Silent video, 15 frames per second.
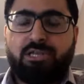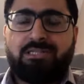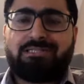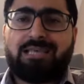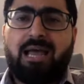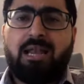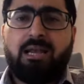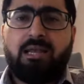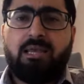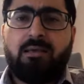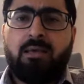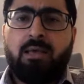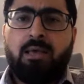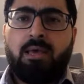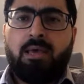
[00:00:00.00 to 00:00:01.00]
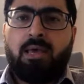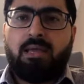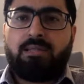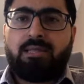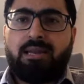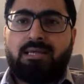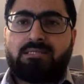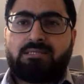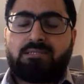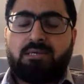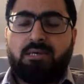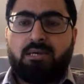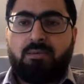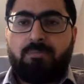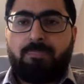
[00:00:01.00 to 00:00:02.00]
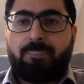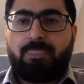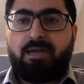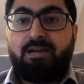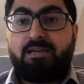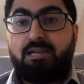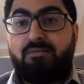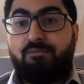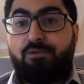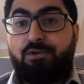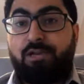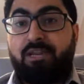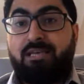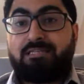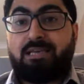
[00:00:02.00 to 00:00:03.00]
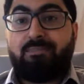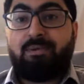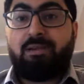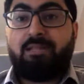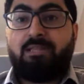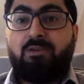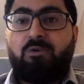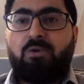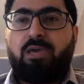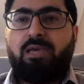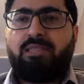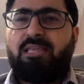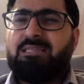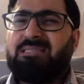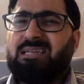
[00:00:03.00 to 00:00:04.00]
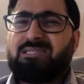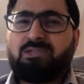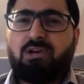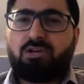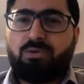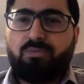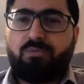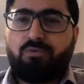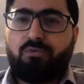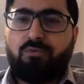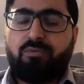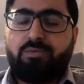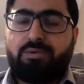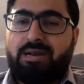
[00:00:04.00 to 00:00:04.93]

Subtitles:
And sadly, in the last 13, 14 years I've been in the UK, things have not improved.